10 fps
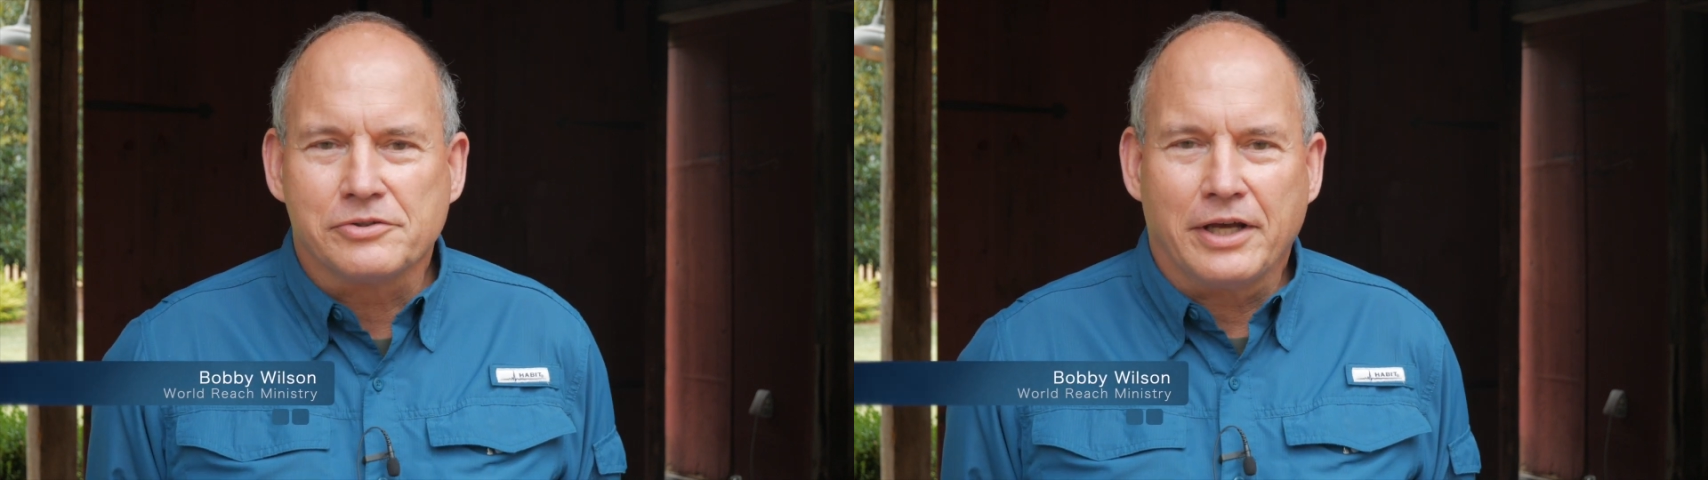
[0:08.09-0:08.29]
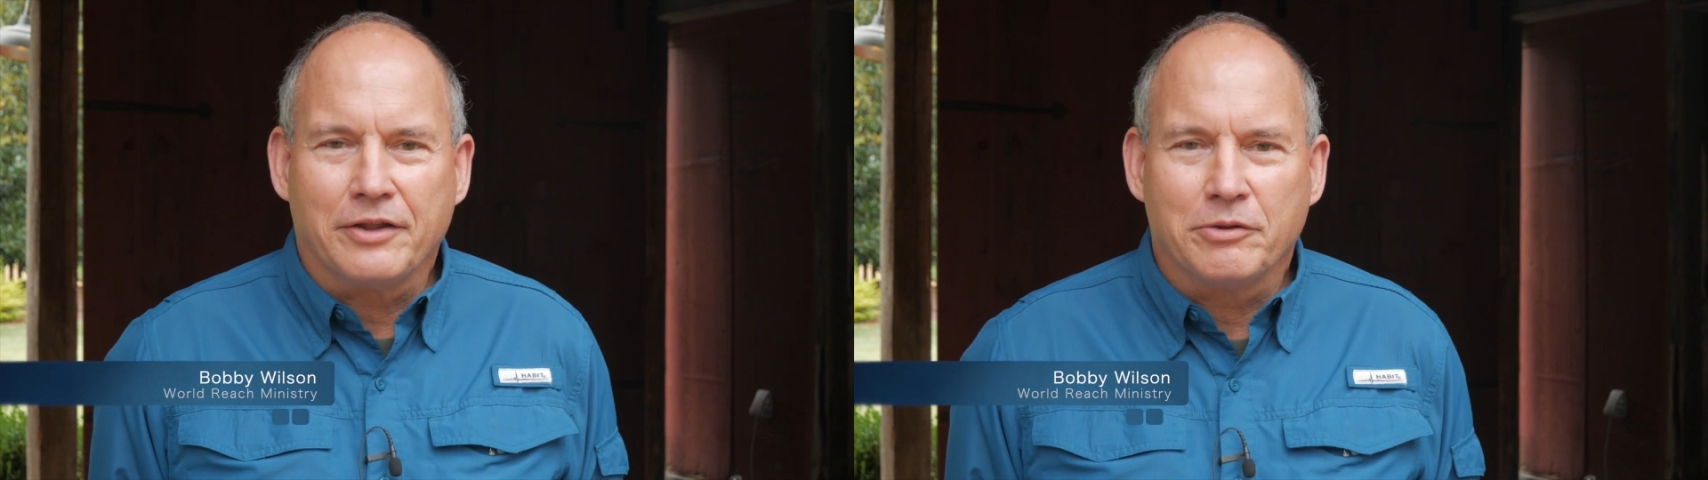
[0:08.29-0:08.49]

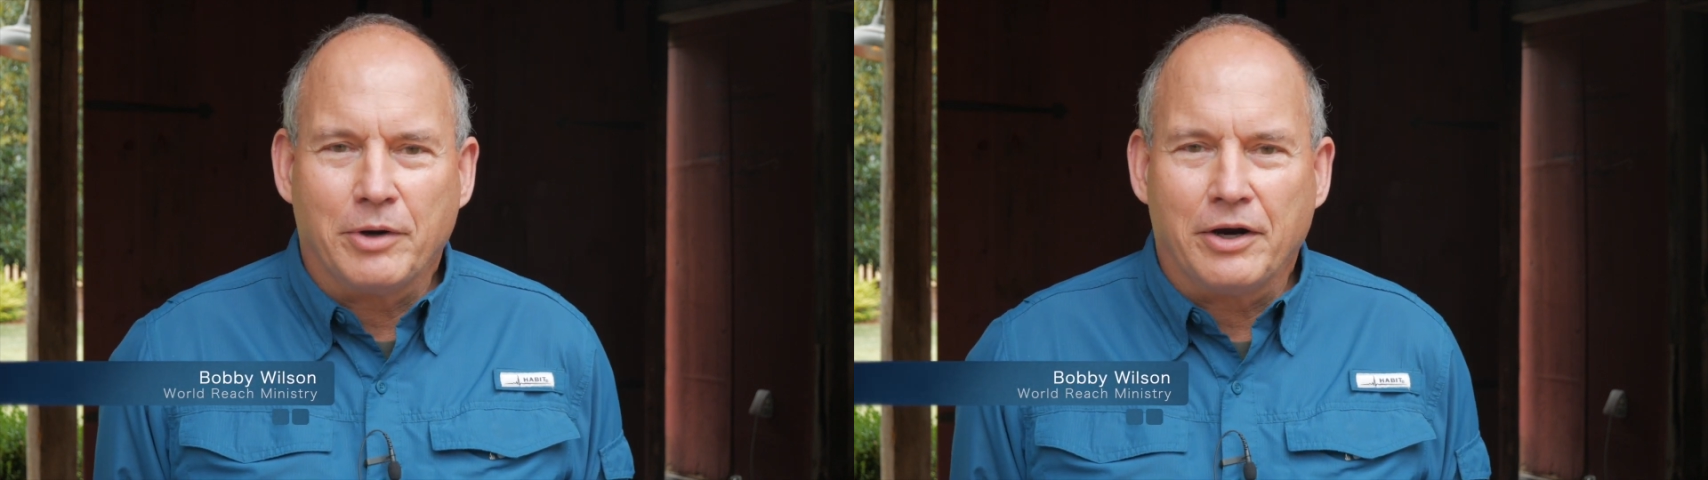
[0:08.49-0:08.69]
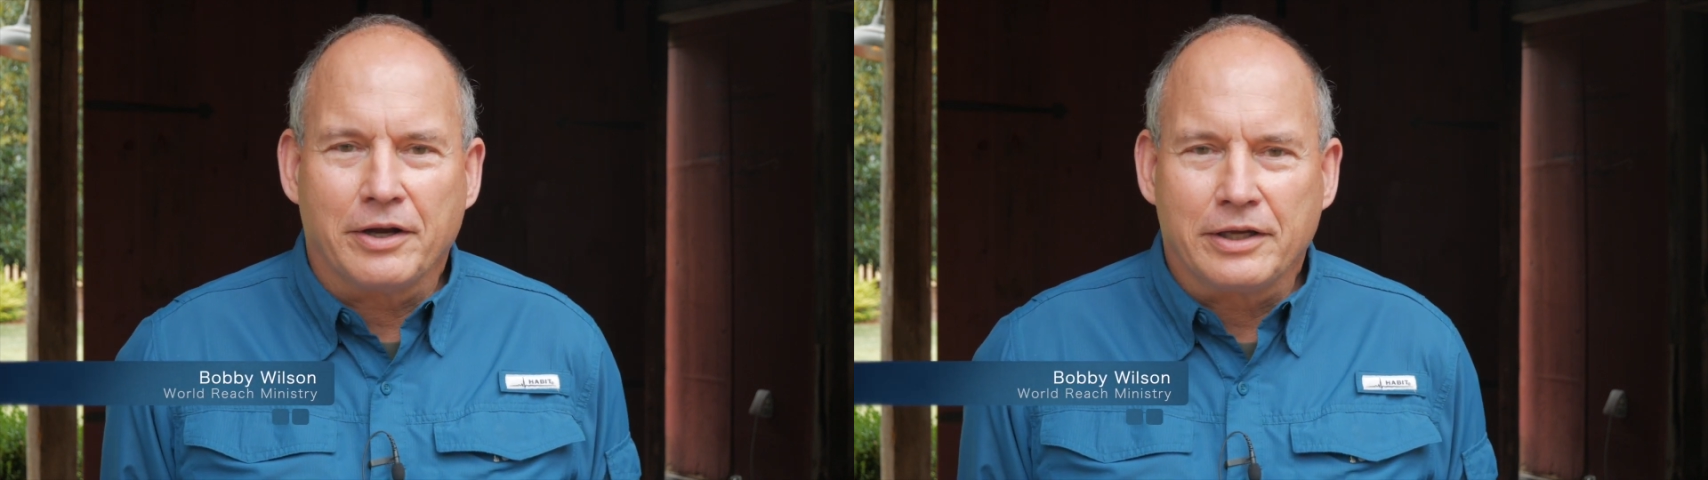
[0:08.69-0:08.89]
South
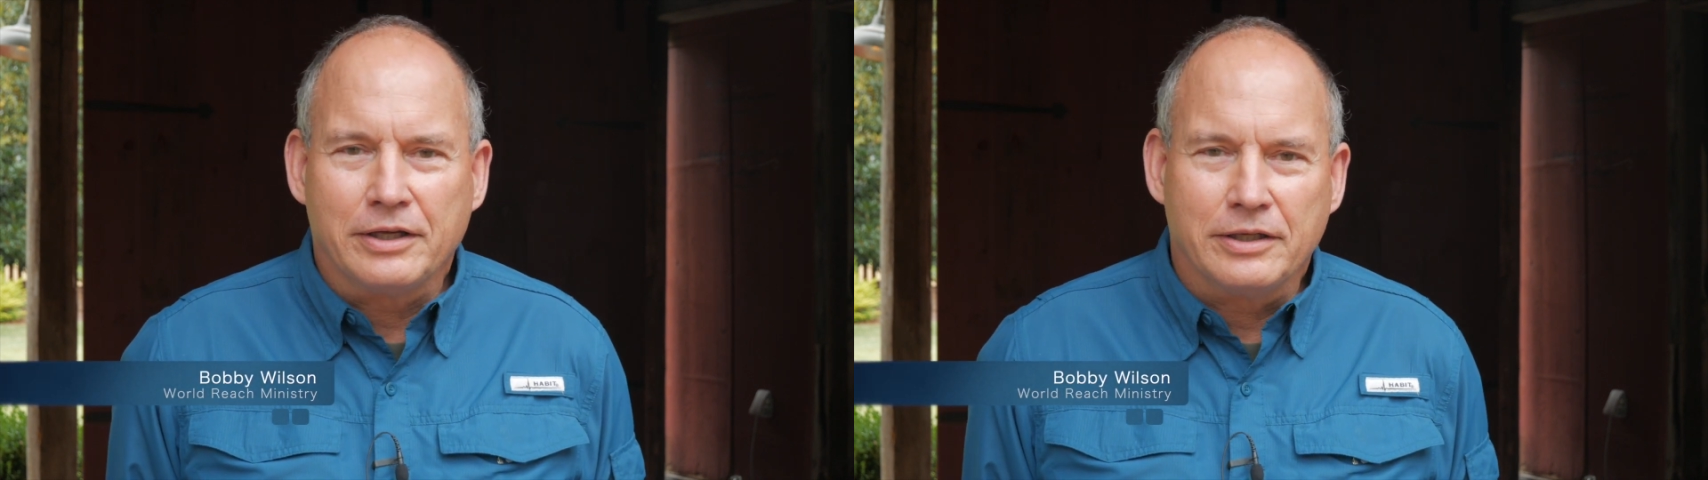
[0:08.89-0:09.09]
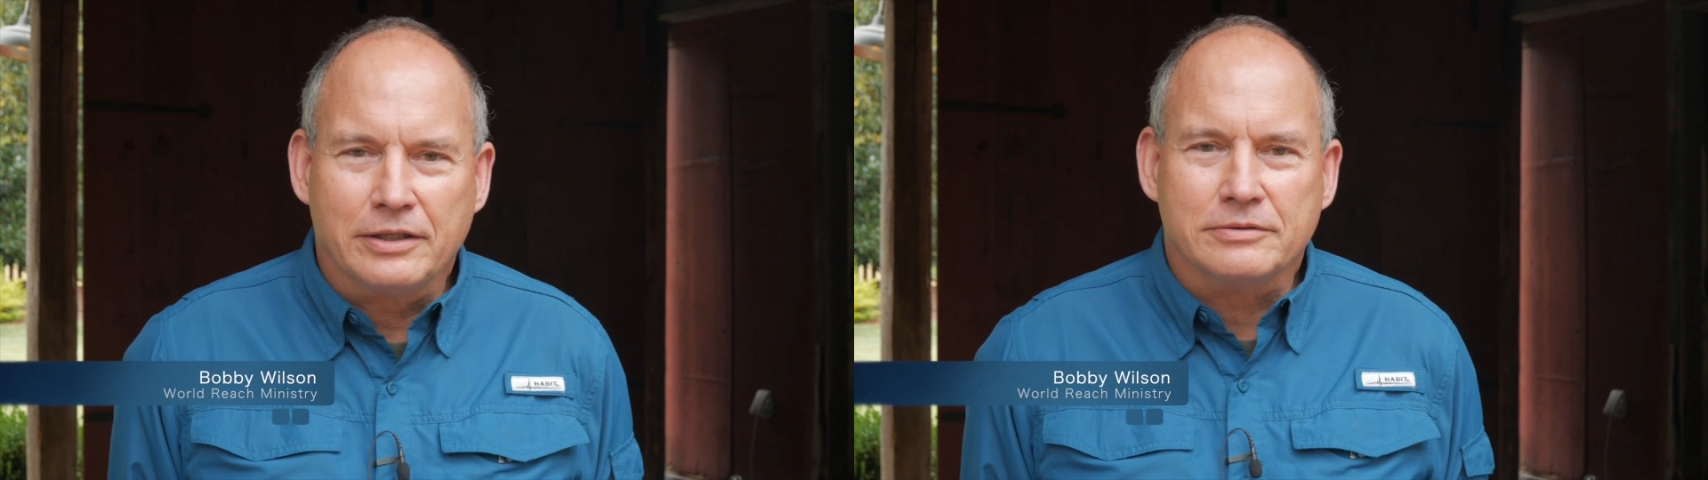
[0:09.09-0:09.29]

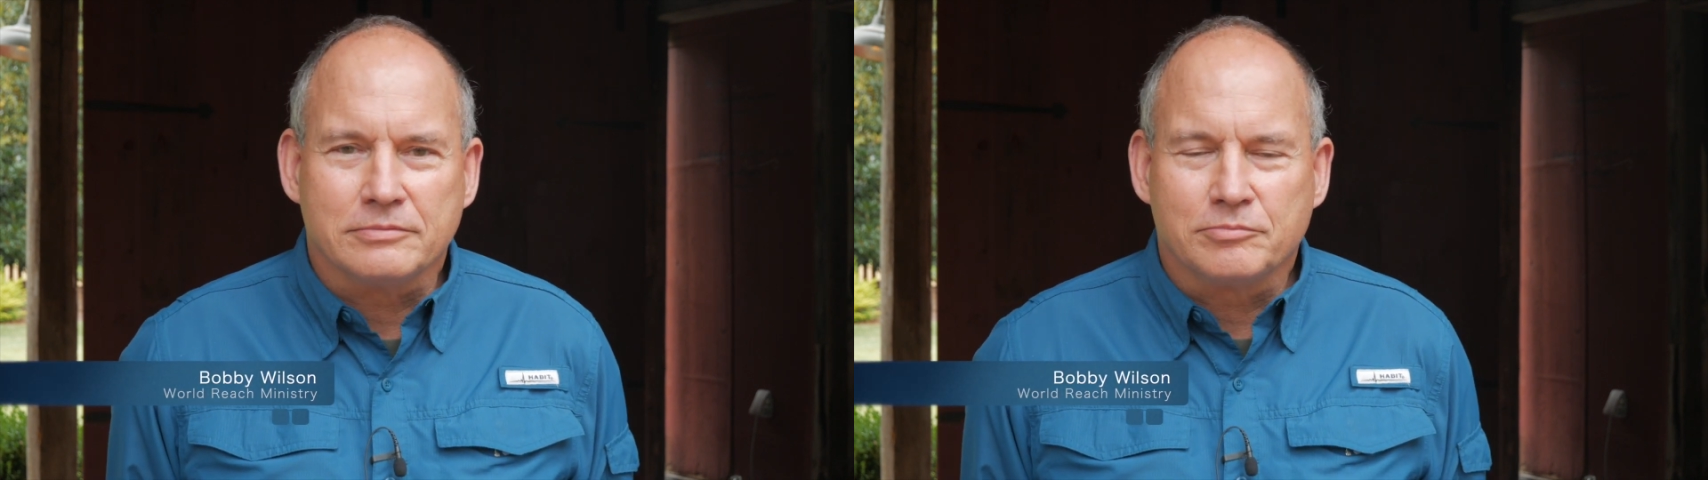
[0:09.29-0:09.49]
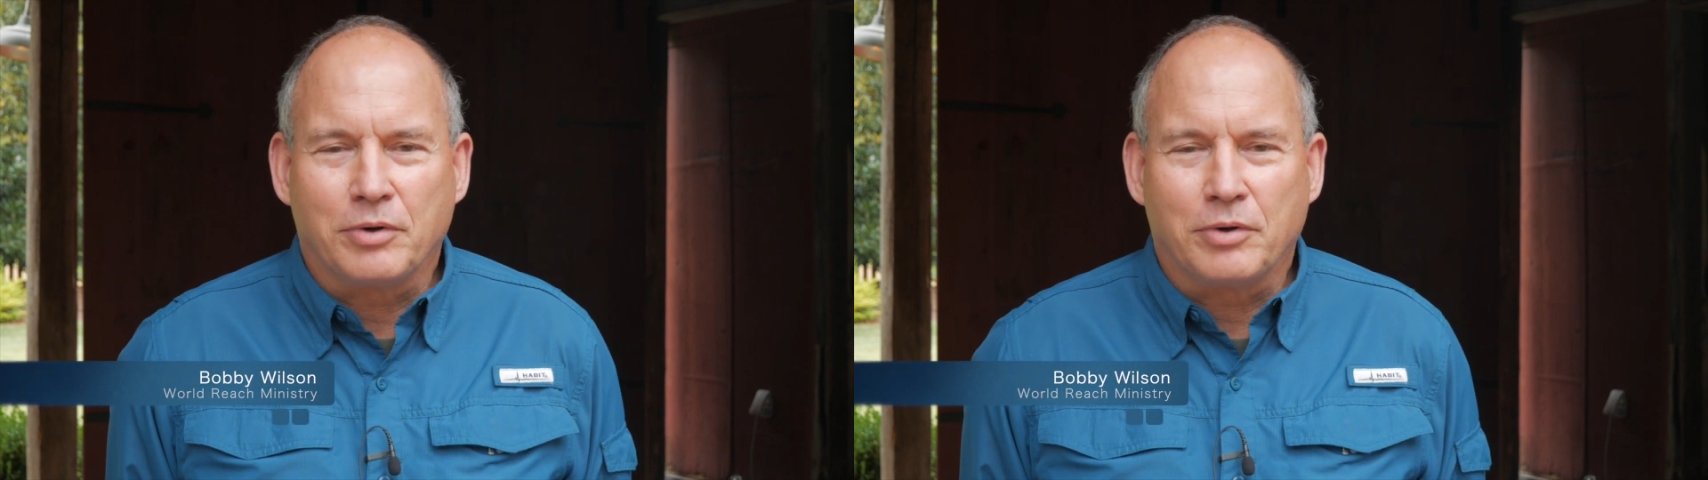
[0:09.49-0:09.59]
America and